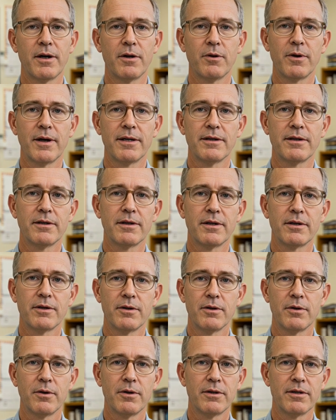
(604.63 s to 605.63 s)
rather than
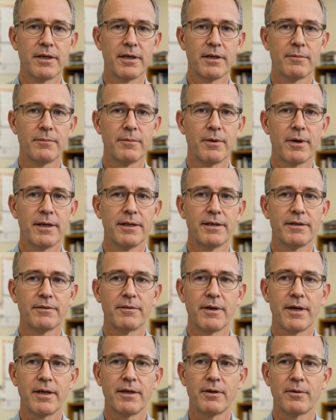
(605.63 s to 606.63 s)
short-term price
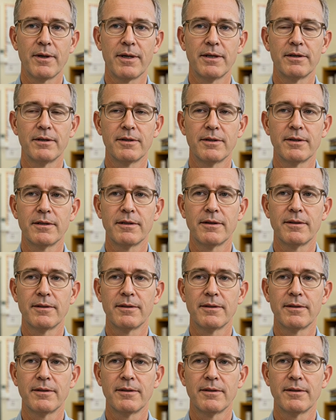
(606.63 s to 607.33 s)
fluctuations.